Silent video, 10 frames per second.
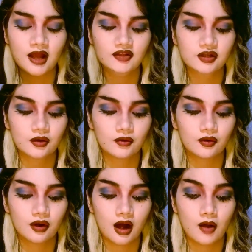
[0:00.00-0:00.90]
And so
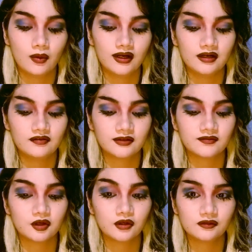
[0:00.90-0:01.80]
I went in front
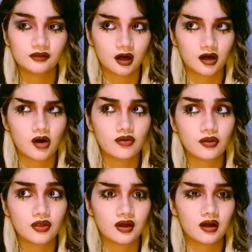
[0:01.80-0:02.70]
of the hood of the car,
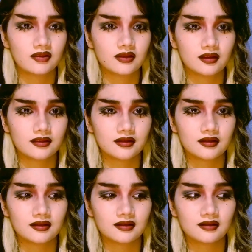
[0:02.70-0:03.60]
although
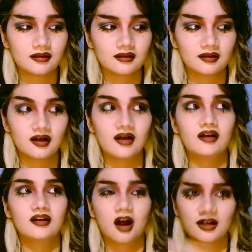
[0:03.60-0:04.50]
the
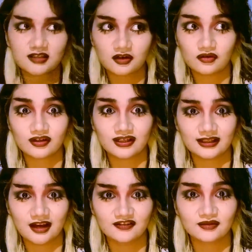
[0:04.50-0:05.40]
cars had already
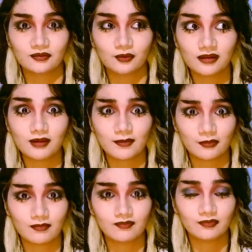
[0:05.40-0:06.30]
left, with
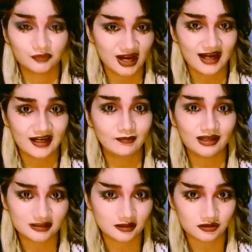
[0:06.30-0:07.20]
my dad and
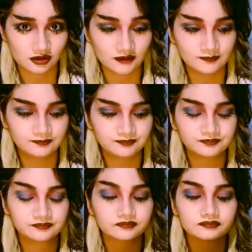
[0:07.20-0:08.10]
my sister.
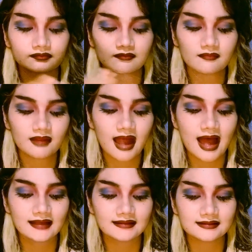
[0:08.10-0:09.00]

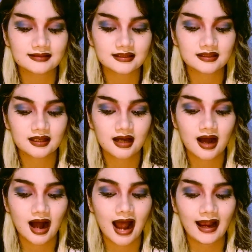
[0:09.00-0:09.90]
And
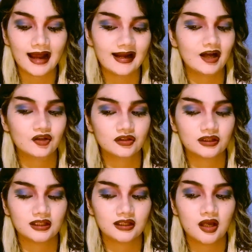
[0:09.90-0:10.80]
I had
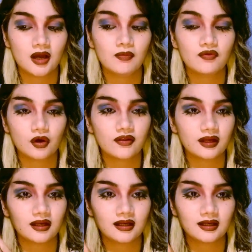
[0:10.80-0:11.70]
actually, before
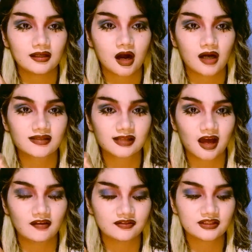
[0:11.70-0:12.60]
the cars
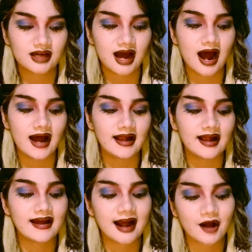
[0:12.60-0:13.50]
left, I
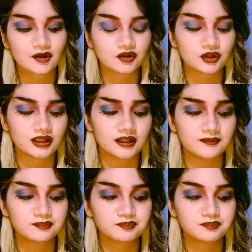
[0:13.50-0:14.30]
had actually